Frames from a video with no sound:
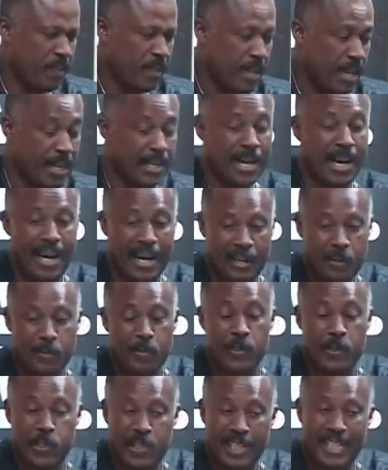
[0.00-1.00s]
and I
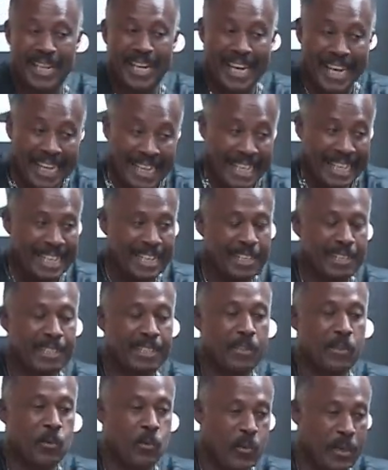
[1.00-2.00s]
was in India
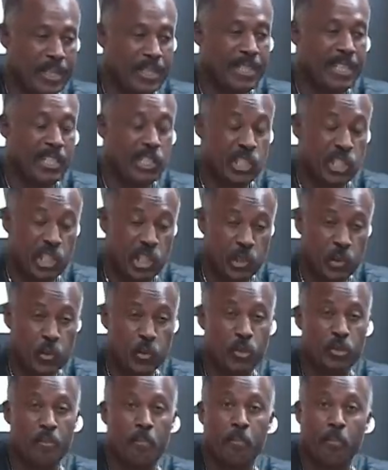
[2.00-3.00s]
when this
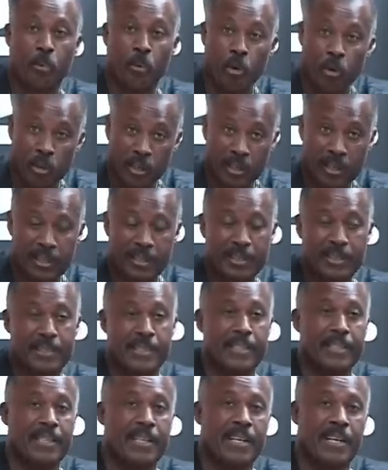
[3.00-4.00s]
news broke,
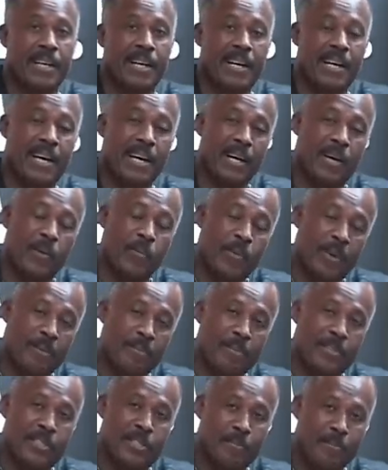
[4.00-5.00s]

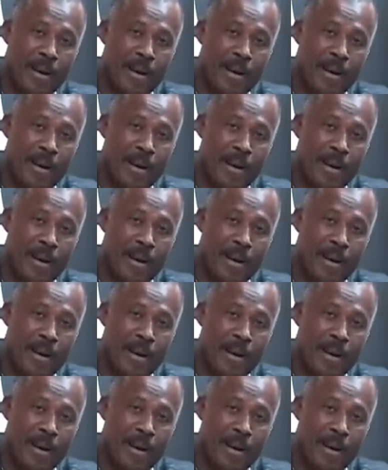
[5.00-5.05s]
when Mr.